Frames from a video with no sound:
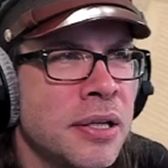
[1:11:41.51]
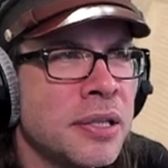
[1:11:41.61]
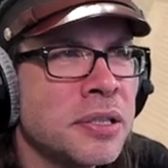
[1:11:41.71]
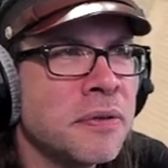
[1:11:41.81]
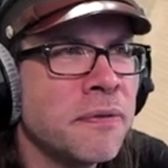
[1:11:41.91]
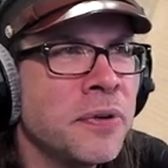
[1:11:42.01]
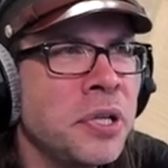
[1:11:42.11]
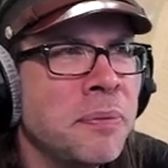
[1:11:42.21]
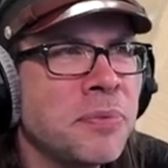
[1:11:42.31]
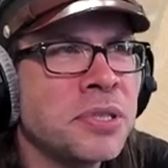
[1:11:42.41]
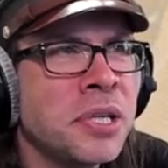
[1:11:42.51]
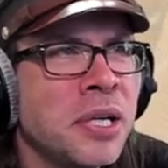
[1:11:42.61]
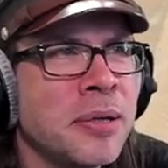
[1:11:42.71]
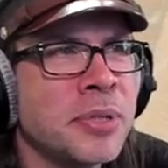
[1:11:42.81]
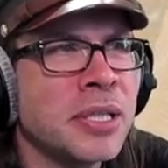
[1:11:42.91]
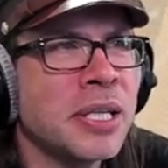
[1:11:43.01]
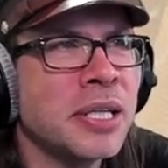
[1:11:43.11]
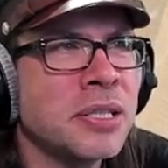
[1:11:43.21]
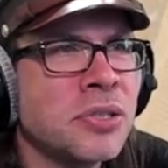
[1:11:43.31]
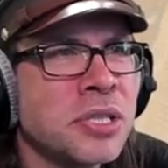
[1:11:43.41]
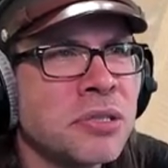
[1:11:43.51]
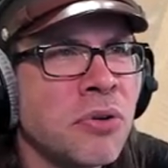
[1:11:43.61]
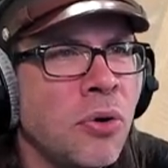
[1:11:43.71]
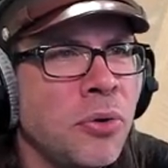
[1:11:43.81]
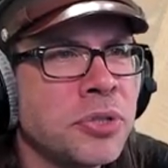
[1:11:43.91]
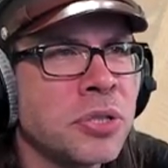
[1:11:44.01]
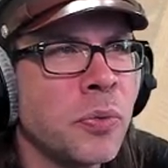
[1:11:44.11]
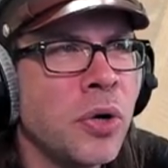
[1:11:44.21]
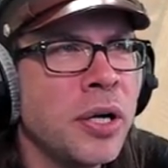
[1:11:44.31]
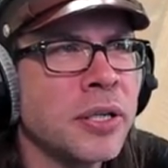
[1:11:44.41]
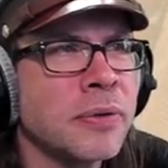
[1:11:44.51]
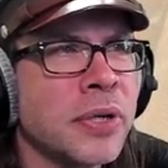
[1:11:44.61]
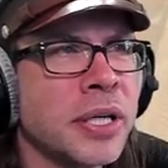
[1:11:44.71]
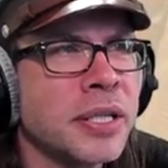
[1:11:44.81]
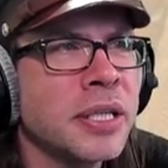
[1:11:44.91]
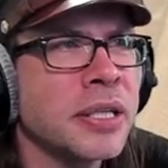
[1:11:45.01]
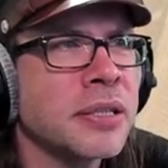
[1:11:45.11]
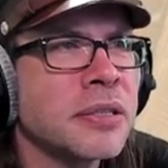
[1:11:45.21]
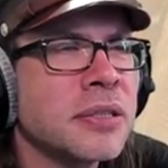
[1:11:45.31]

and then you fill up the tub, and then it just holds the water right in,